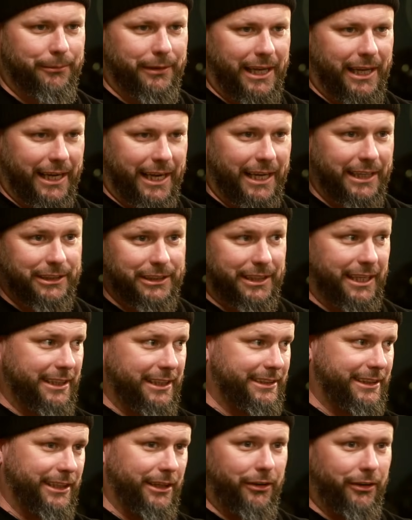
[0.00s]
Like, I just got to
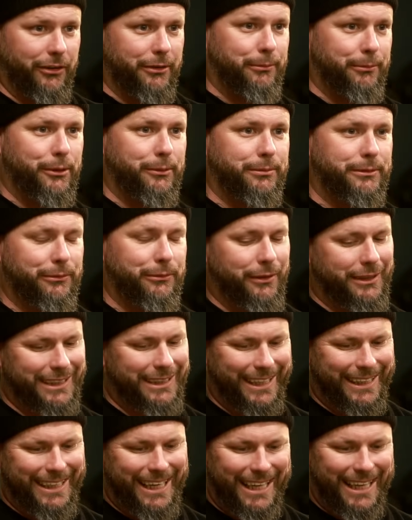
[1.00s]
see all the boobs in the world. It's
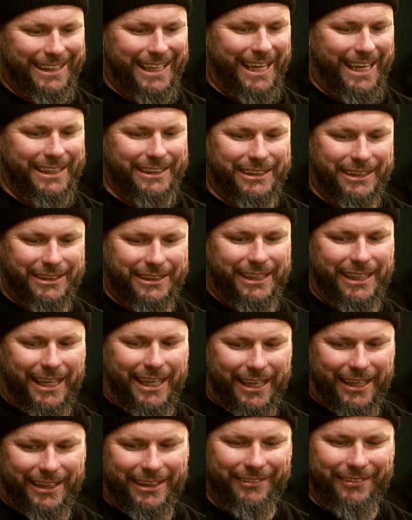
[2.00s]
like, not that. It's just that,
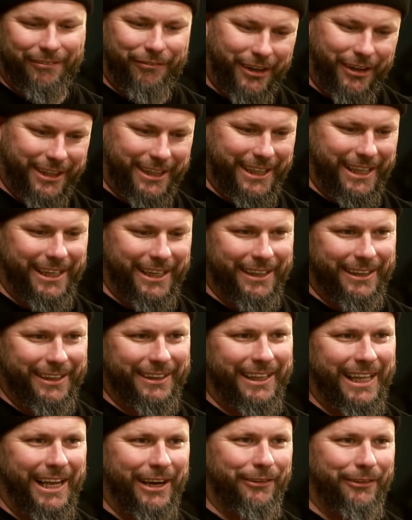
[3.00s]
like, fuck yeah,
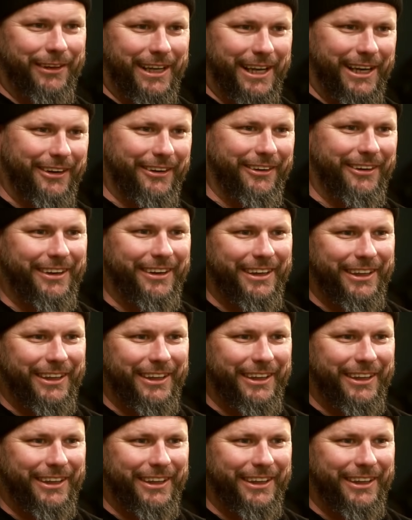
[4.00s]
they don't care.